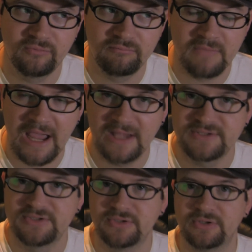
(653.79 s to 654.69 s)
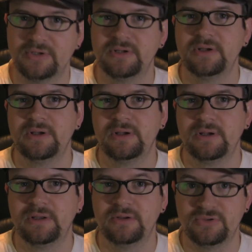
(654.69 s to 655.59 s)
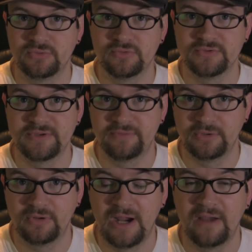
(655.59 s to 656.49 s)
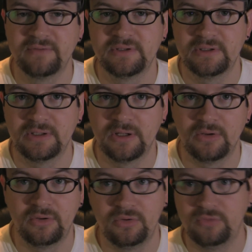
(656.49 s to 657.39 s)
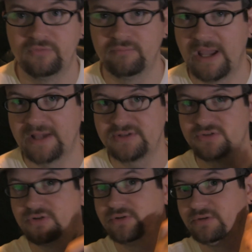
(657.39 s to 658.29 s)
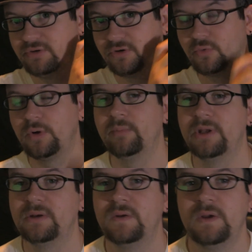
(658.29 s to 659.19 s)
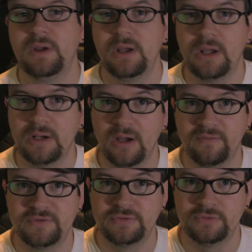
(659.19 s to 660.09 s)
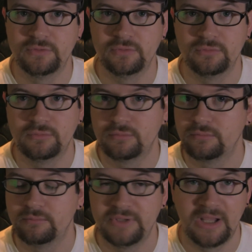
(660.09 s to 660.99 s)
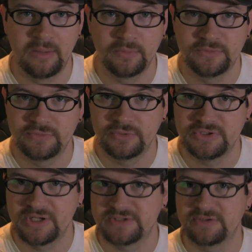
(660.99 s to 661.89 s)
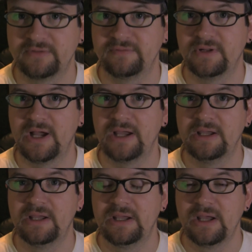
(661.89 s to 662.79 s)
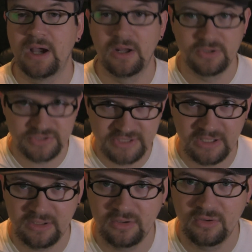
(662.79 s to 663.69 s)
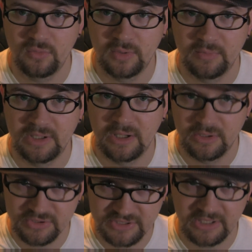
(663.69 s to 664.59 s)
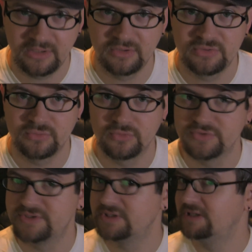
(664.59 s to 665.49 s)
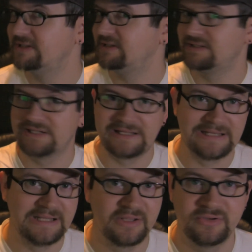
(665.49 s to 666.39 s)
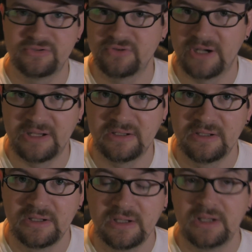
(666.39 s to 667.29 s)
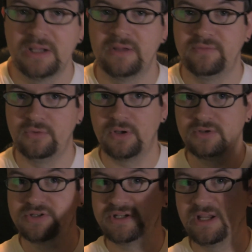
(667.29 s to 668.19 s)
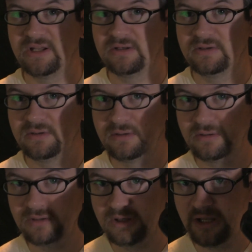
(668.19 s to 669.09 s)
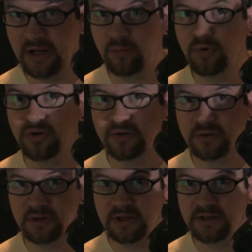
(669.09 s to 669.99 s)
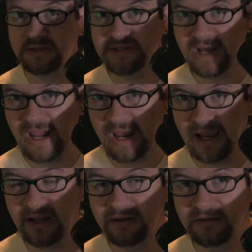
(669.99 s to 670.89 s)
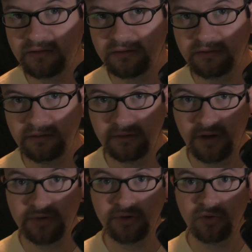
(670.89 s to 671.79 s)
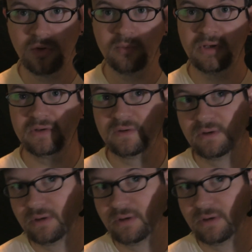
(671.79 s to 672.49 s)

mastered the tools of your craft. You know, you've mastered your equipment enough to be able to adjust fly. Understanding your equipment, understanding your tools is just like any other trade. If you understand the camera, the lens, and your other equipment